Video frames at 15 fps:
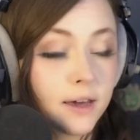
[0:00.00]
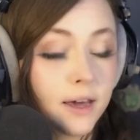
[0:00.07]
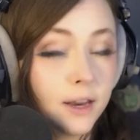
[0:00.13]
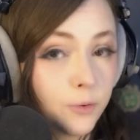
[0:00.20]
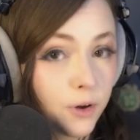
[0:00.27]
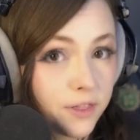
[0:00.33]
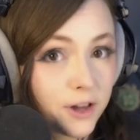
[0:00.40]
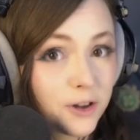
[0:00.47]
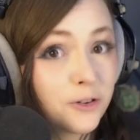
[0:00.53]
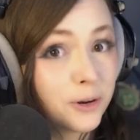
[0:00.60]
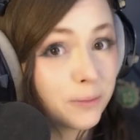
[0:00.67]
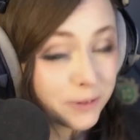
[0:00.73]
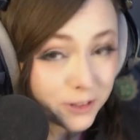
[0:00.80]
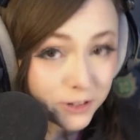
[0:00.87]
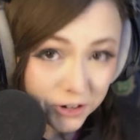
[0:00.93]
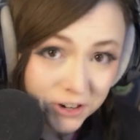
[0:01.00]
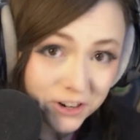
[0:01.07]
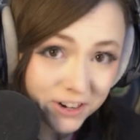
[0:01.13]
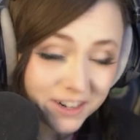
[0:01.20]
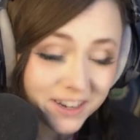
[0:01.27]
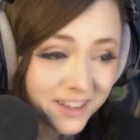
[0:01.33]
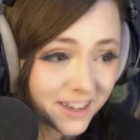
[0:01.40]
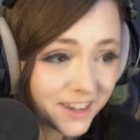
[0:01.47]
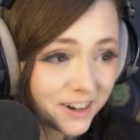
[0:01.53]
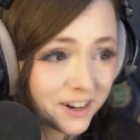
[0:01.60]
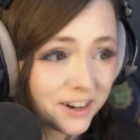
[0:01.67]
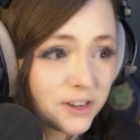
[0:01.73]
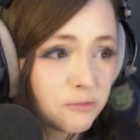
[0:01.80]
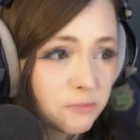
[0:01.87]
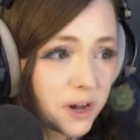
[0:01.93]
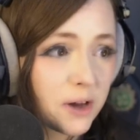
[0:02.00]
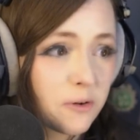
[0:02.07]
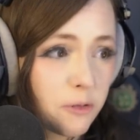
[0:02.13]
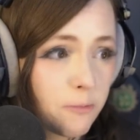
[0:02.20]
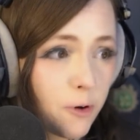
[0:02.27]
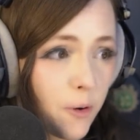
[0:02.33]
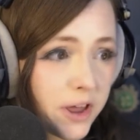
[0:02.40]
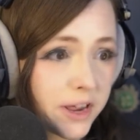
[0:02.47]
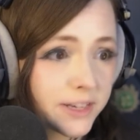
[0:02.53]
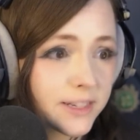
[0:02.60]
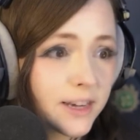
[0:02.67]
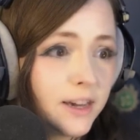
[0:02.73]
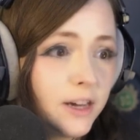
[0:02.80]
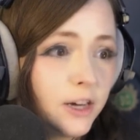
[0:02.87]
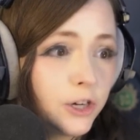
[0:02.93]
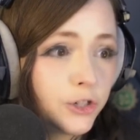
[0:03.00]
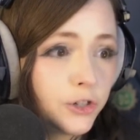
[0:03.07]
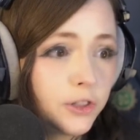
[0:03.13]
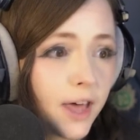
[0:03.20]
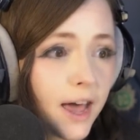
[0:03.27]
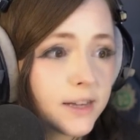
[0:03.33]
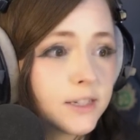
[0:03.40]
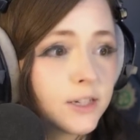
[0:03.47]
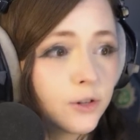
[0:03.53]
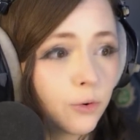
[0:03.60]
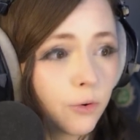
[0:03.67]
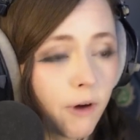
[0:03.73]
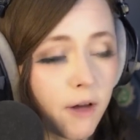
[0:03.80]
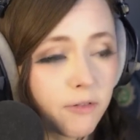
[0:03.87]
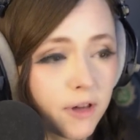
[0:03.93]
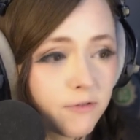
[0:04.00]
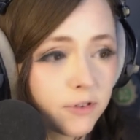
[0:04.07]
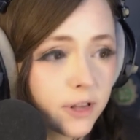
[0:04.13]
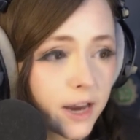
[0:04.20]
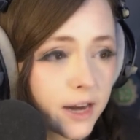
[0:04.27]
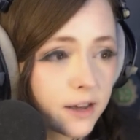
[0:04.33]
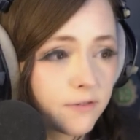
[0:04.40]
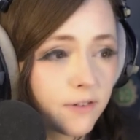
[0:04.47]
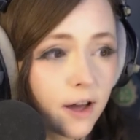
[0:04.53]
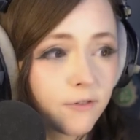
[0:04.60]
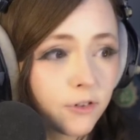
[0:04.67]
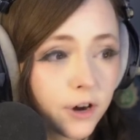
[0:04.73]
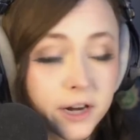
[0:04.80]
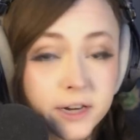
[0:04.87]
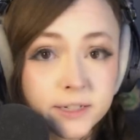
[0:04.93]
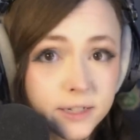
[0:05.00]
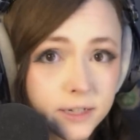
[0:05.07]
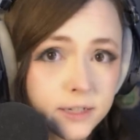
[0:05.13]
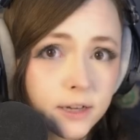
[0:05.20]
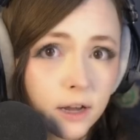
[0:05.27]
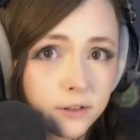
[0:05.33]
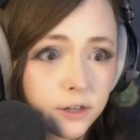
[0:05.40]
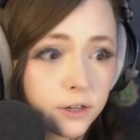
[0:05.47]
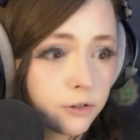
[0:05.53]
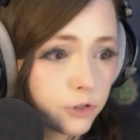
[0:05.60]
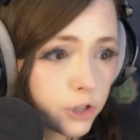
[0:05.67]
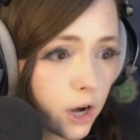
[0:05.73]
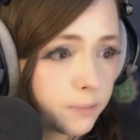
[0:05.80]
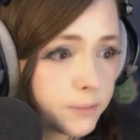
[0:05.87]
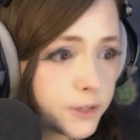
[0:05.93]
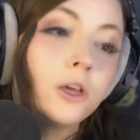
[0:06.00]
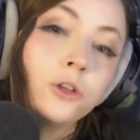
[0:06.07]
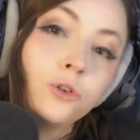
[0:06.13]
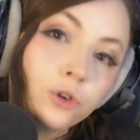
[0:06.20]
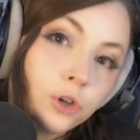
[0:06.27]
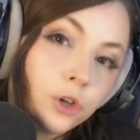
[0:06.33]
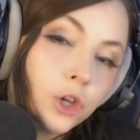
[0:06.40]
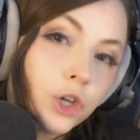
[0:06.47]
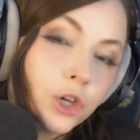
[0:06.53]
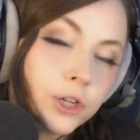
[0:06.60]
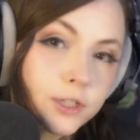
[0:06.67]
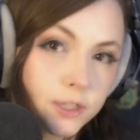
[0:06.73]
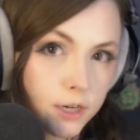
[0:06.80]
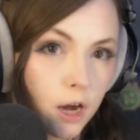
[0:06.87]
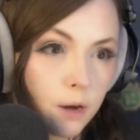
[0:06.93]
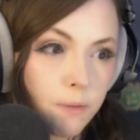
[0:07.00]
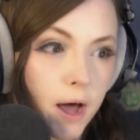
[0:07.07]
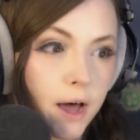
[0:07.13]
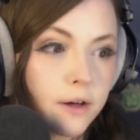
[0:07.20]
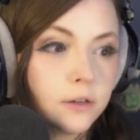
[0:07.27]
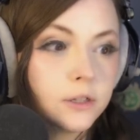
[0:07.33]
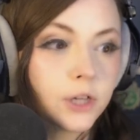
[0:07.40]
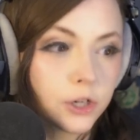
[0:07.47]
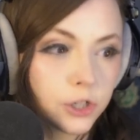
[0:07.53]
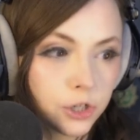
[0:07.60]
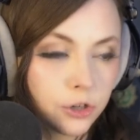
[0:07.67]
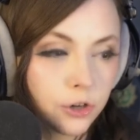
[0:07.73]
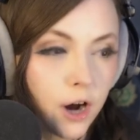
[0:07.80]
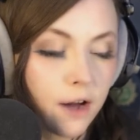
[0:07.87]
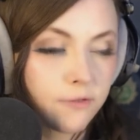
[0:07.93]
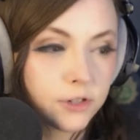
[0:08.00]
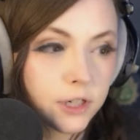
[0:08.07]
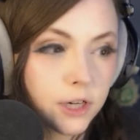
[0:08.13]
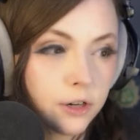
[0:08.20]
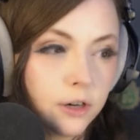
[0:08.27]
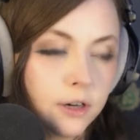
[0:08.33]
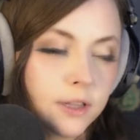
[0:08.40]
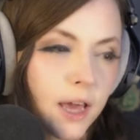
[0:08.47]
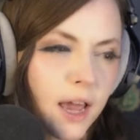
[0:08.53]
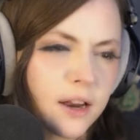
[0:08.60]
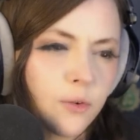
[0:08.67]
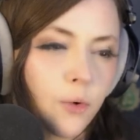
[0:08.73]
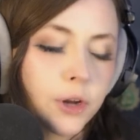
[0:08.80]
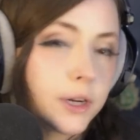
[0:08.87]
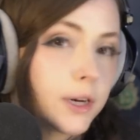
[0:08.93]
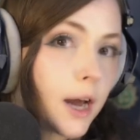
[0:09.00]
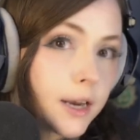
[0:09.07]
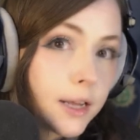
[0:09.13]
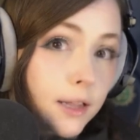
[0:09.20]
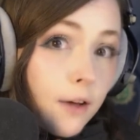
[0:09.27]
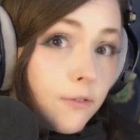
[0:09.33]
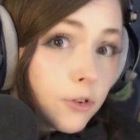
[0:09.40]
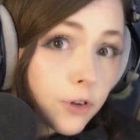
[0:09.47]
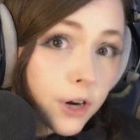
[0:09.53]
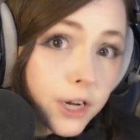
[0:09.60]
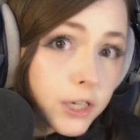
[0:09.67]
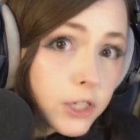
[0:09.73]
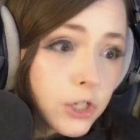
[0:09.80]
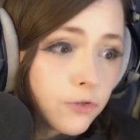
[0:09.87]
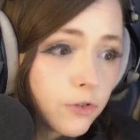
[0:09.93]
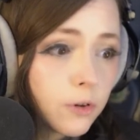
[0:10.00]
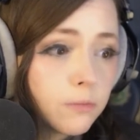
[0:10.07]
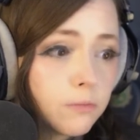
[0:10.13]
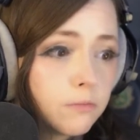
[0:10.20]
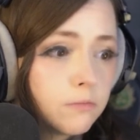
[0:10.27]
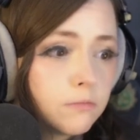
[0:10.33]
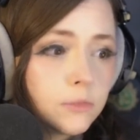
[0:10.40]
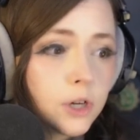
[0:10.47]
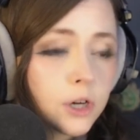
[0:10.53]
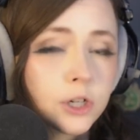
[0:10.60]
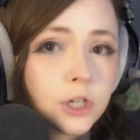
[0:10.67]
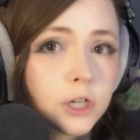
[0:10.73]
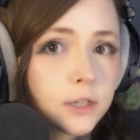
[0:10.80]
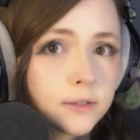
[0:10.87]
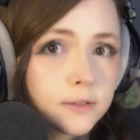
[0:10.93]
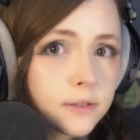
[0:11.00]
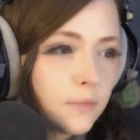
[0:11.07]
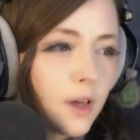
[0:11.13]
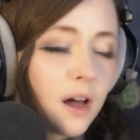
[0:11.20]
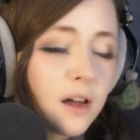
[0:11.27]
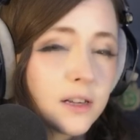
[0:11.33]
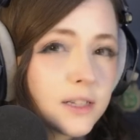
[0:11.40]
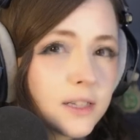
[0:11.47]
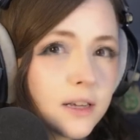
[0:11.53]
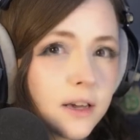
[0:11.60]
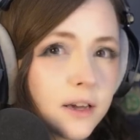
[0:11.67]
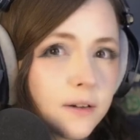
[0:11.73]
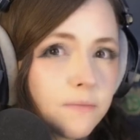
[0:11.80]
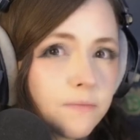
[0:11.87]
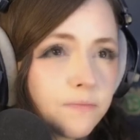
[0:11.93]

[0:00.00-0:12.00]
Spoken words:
Anyway, that Crypt Lurker gear you buy with poetics should last you to around level 85 or 86 on the new jobs. You could stockpile dungeon or crafted gear in the 81 to 90 level range from dungeons. Honestly,